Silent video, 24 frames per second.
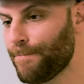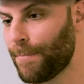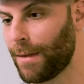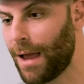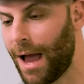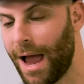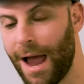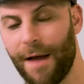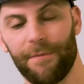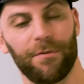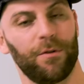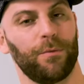
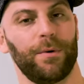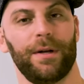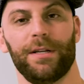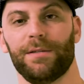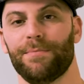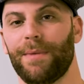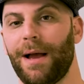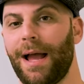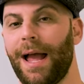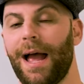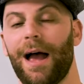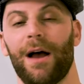I have to
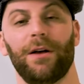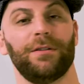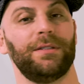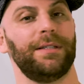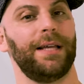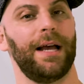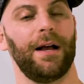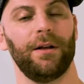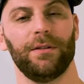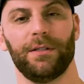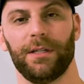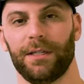raise my house.
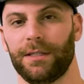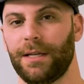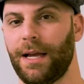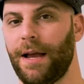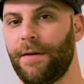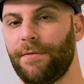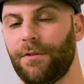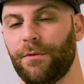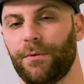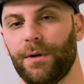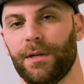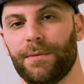Town says I
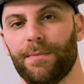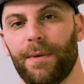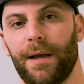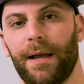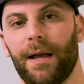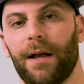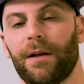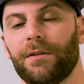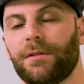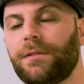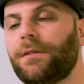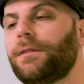have to raise my
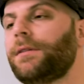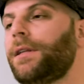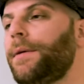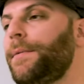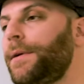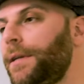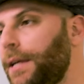house. Let